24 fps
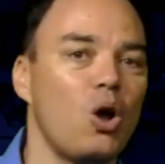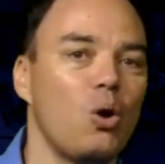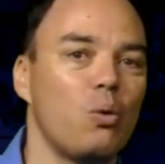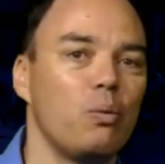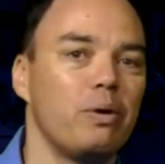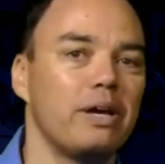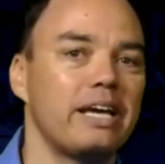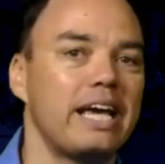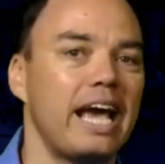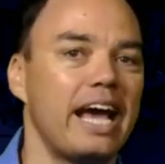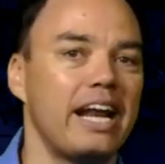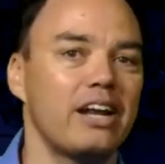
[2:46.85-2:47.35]

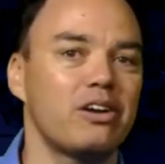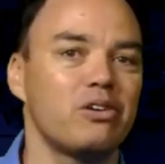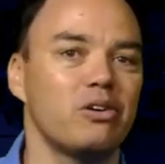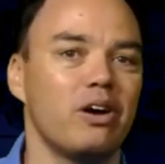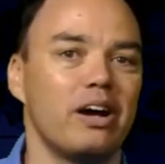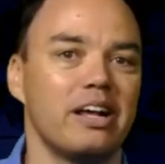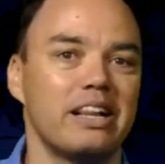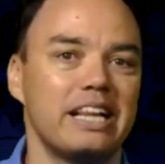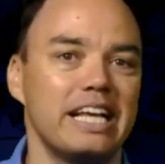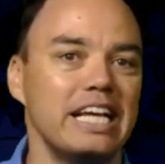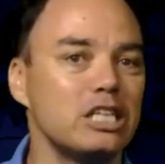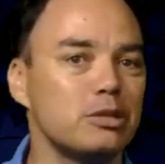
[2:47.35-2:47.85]
We
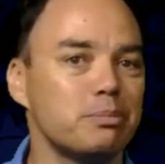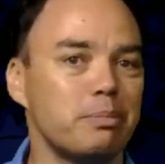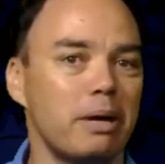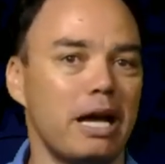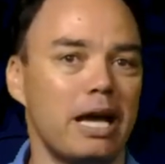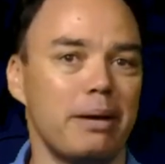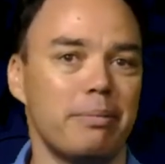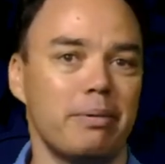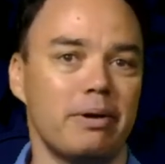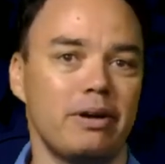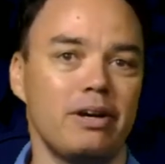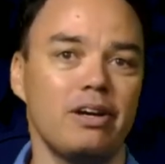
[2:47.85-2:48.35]
categorized each
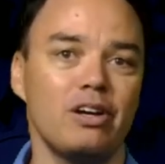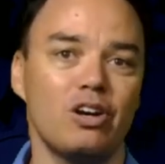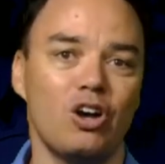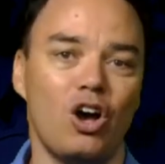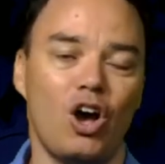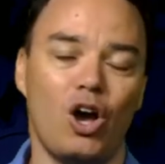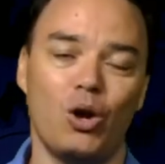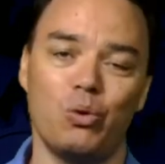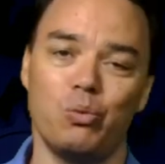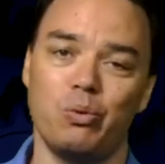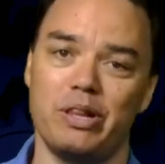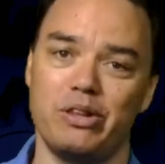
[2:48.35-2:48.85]
paper
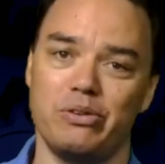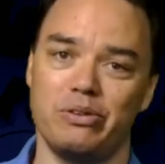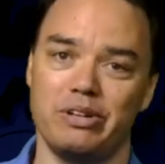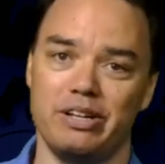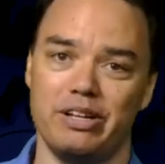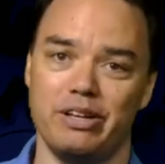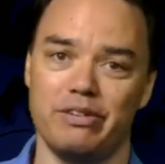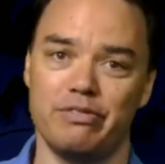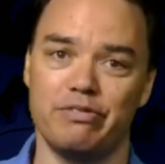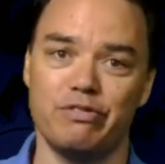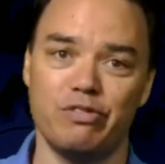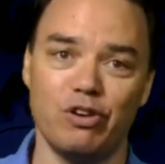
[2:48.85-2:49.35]
on whether
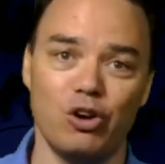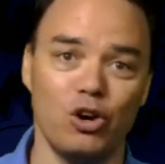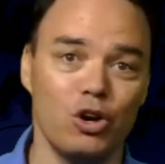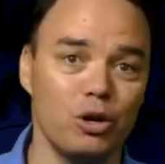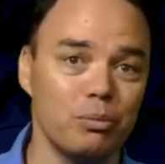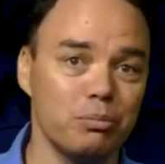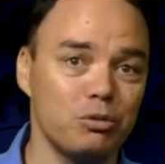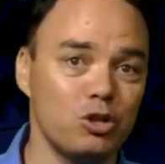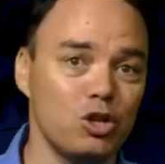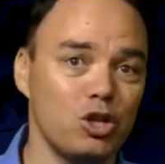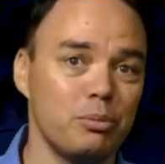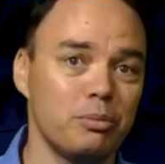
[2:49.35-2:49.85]
it
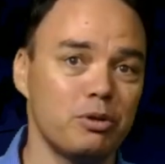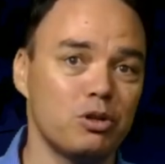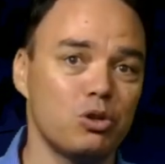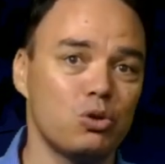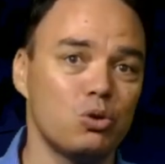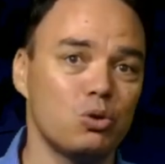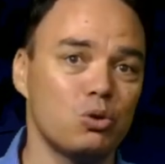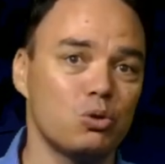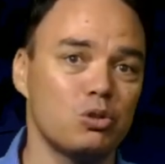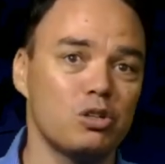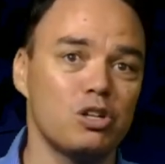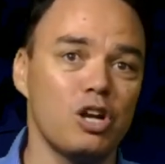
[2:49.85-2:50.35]
affirmed
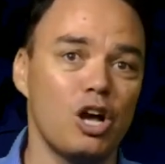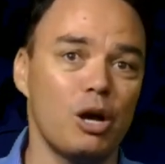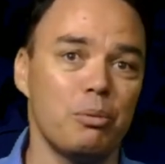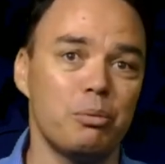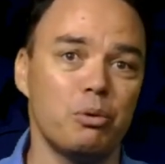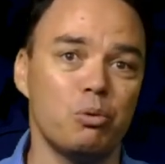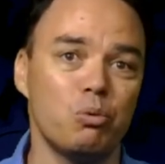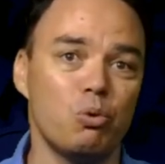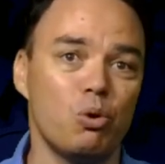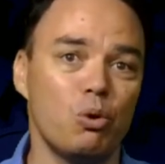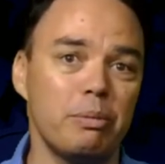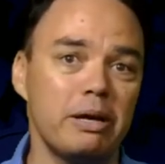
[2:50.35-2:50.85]
human-caused
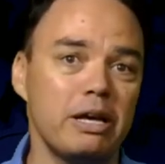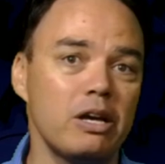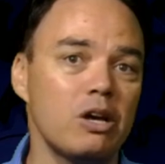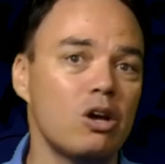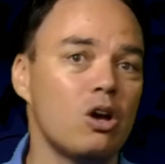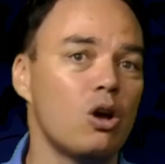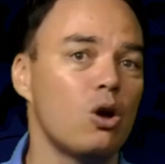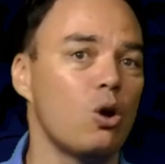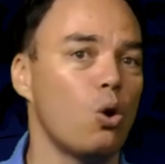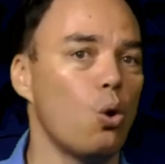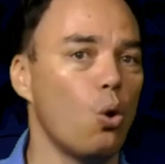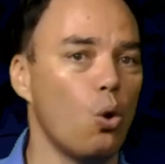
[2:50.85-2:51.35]
global warming
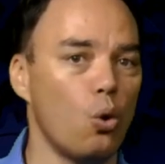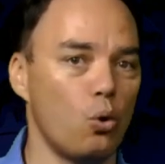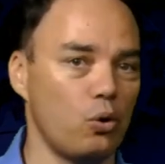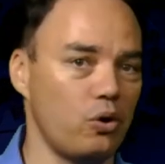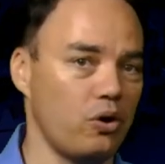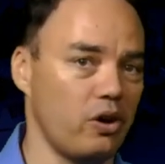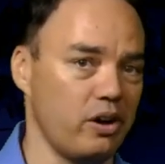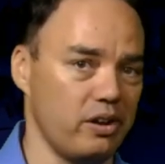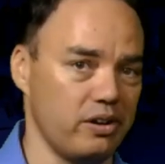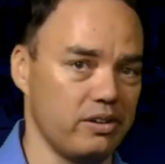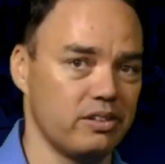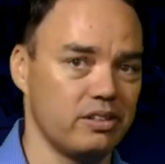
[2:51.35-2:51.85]
or
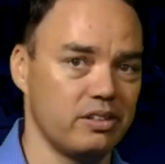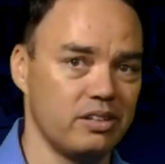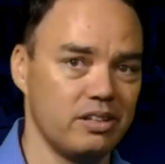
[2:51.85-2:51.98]
not.